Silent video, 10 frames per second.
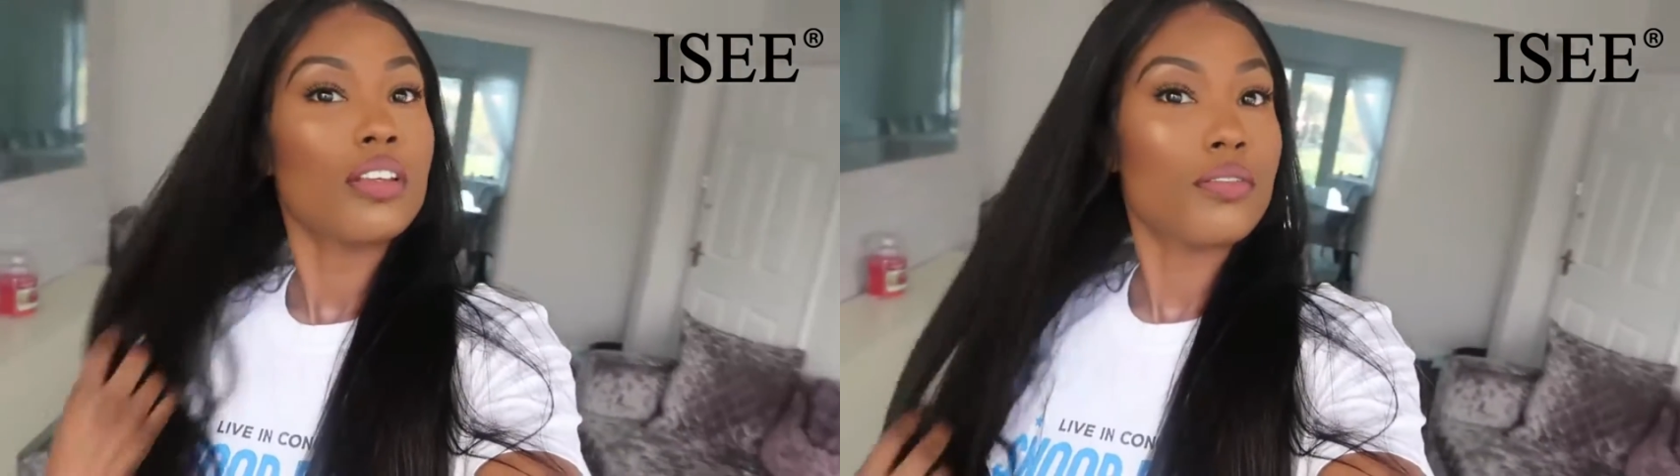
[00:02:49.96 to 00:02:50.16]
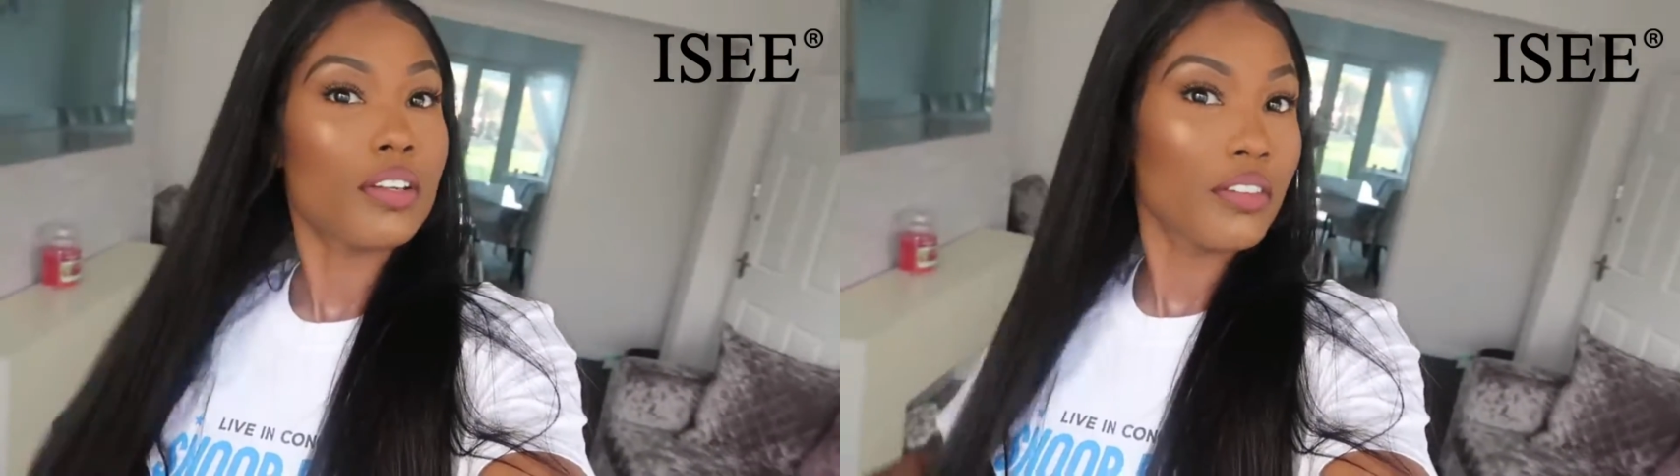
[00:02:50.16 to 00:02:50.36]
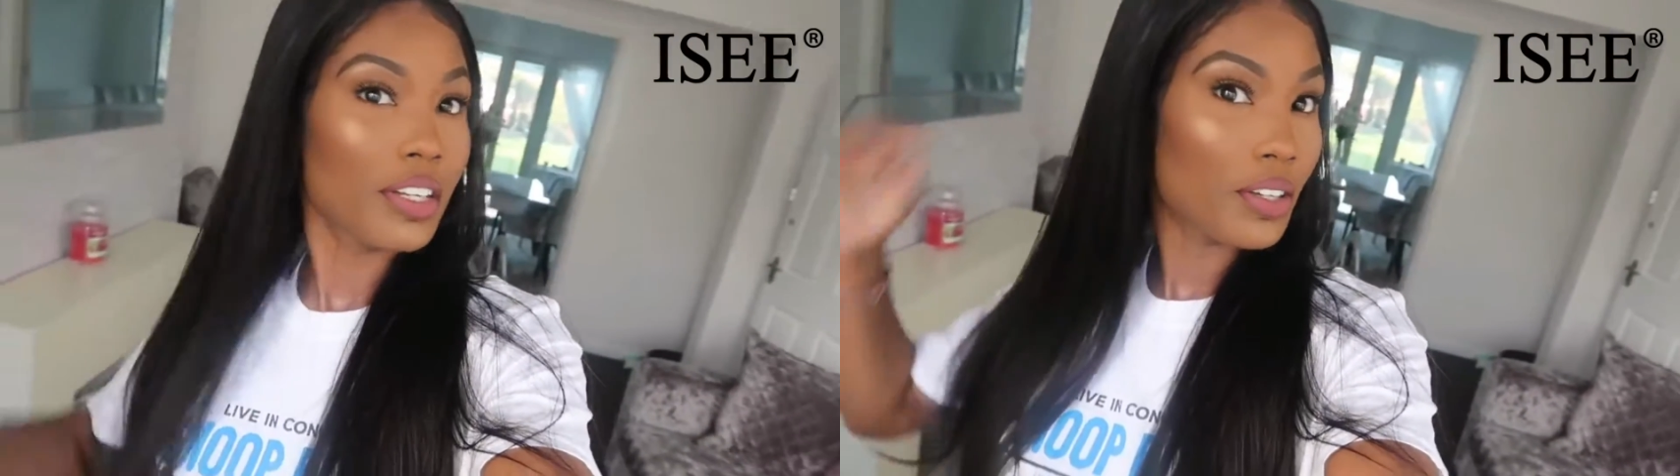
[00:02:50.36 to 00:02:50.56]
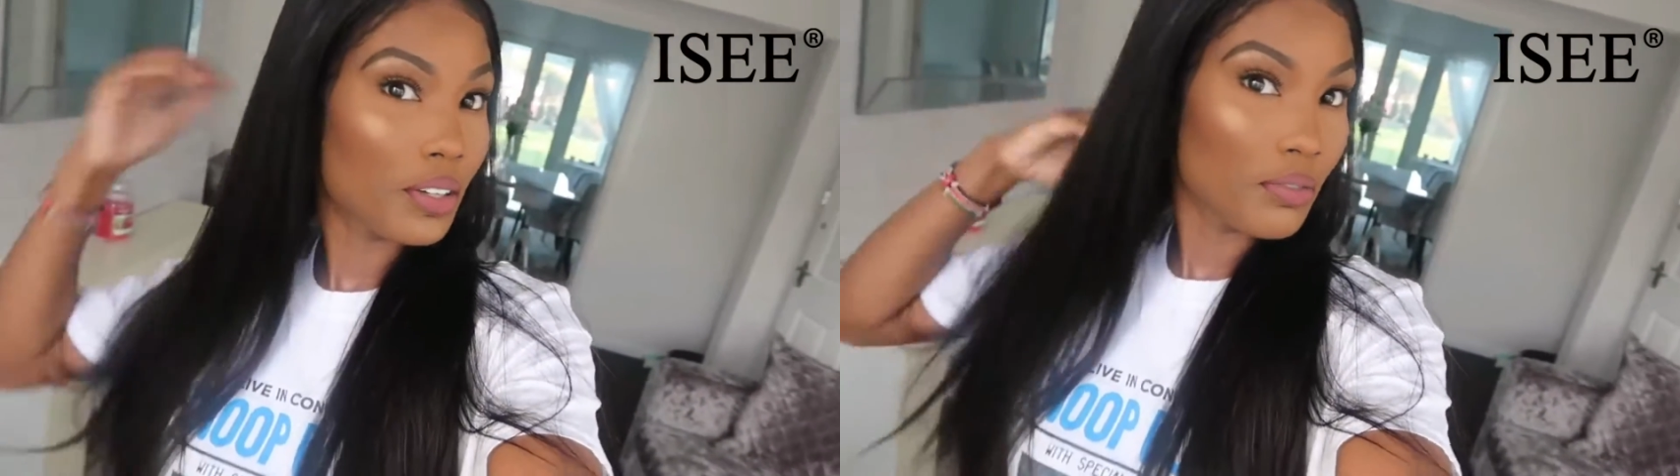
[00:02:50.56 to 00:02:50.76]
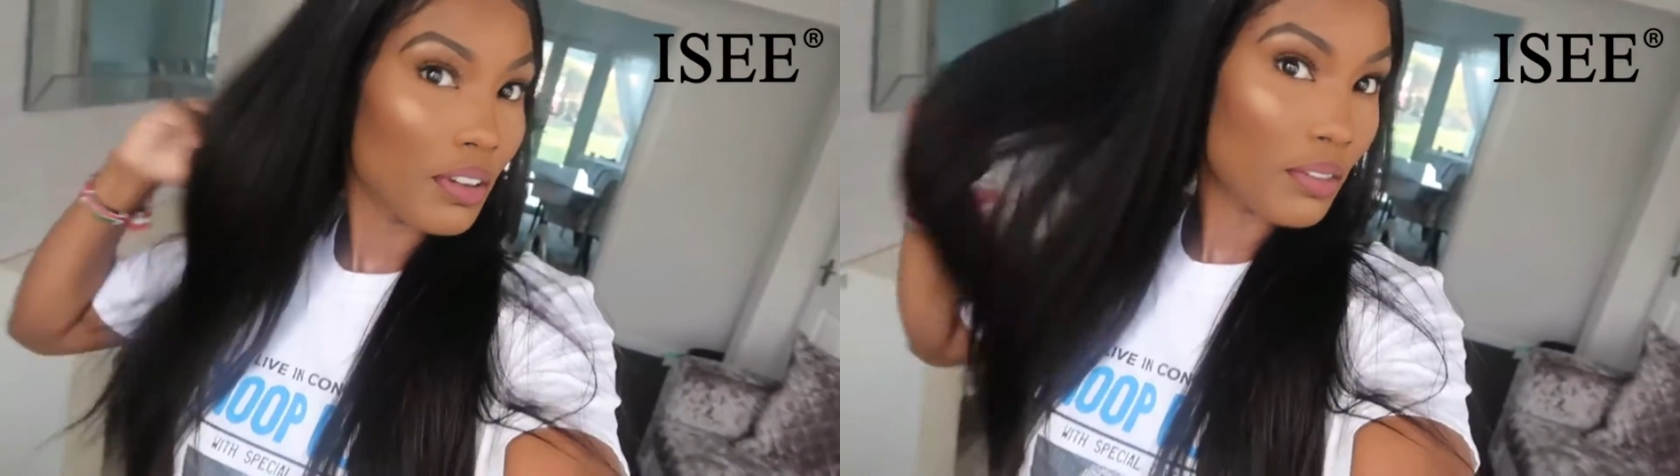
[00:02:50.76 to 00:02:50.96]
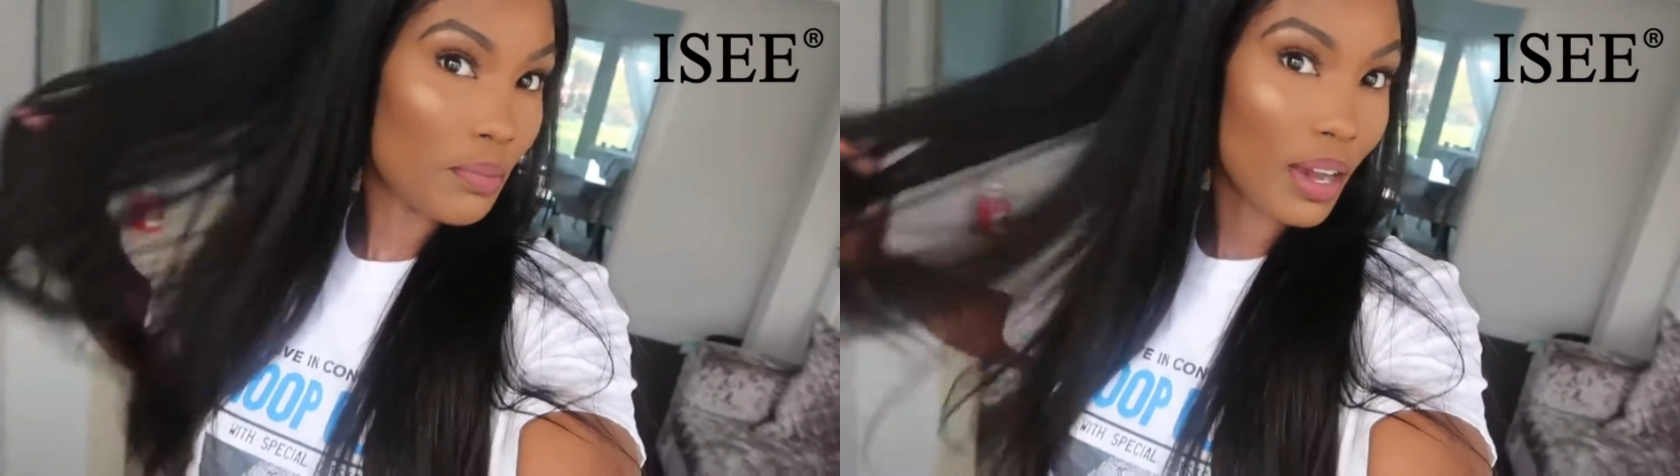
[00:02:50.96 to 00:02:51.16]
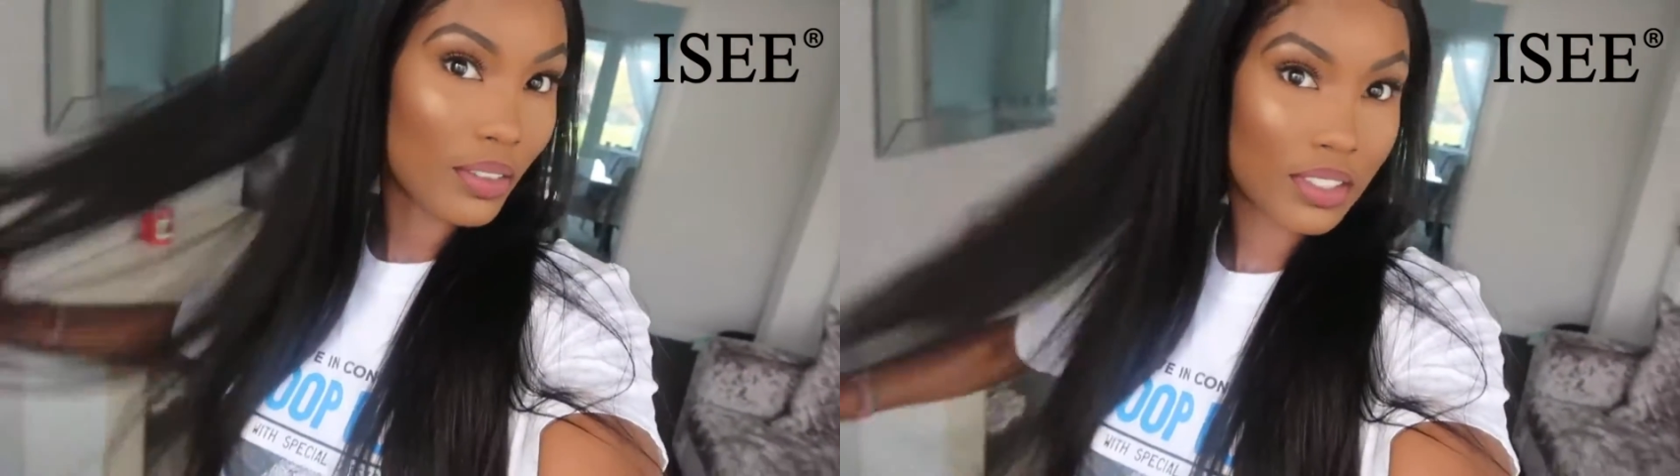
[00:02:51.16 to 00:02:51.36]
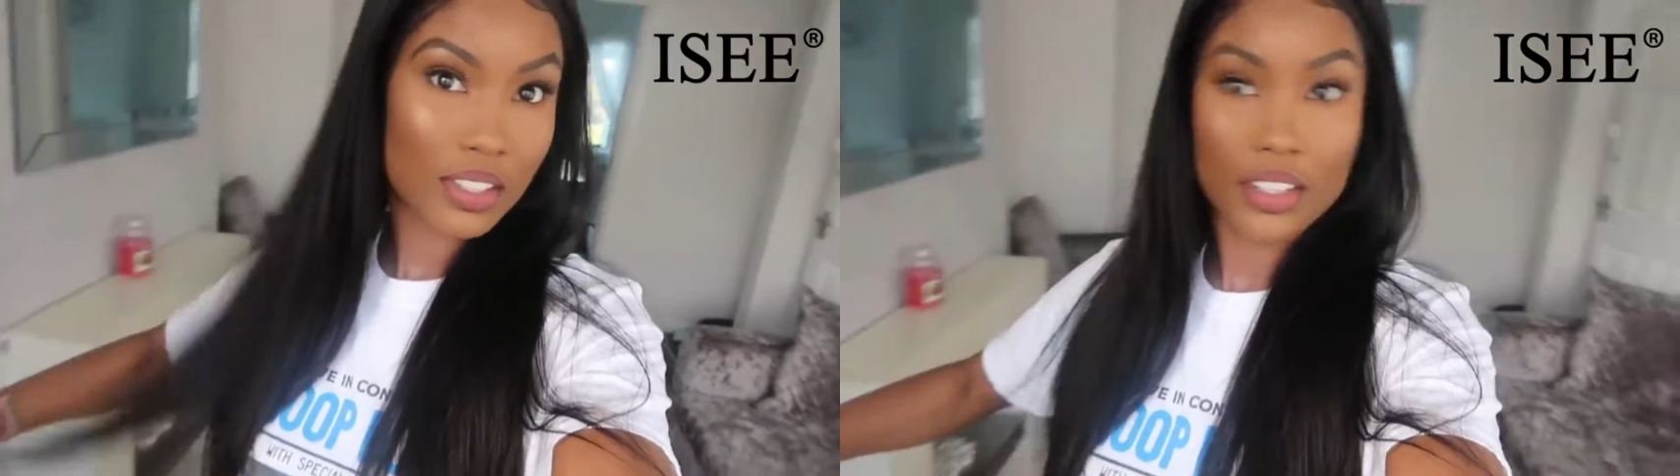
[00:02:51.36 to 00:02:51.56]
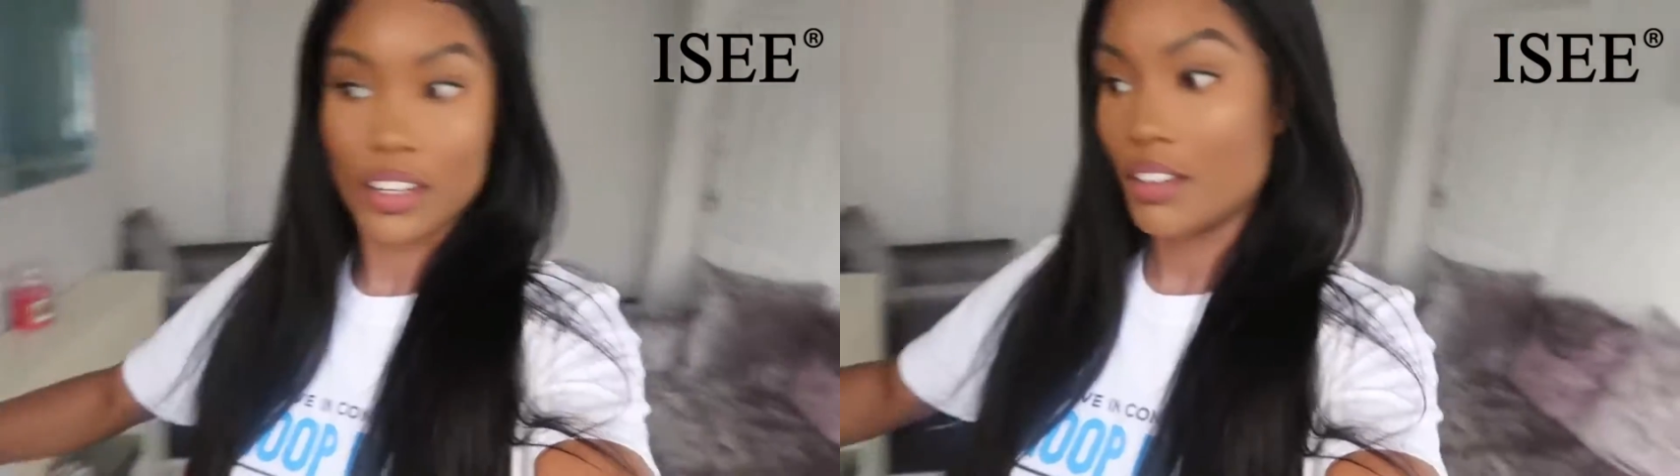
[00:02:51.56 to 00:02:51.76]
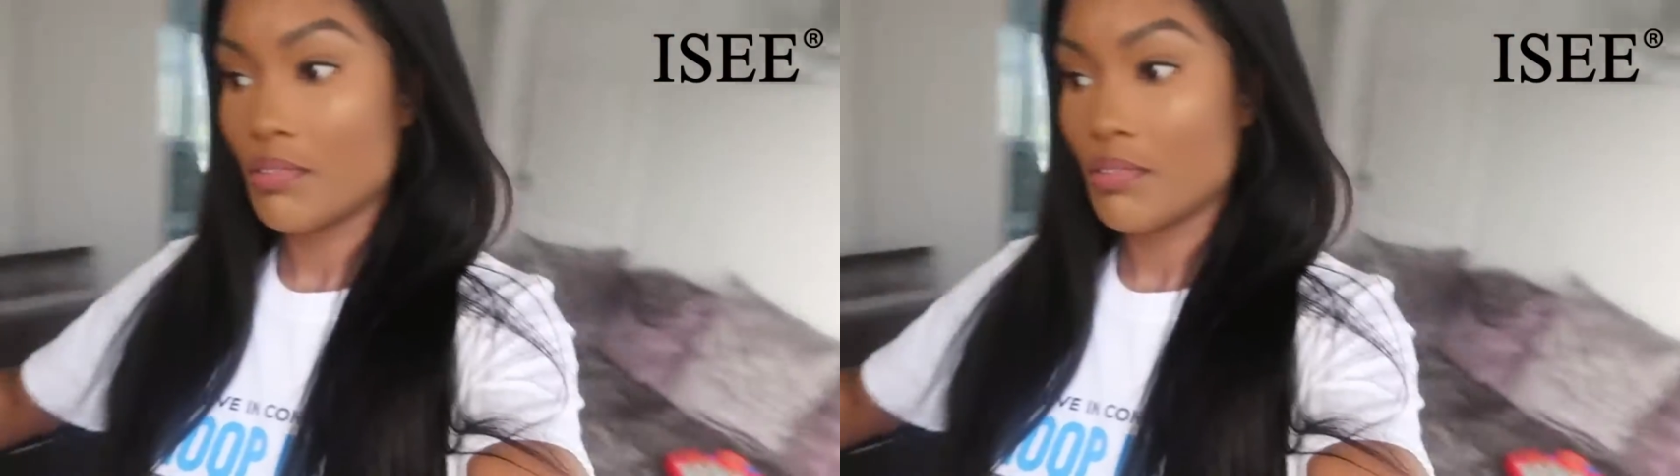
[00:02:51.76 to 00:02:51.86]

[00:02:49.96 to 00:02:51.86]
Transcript: it's really really cute very bouncy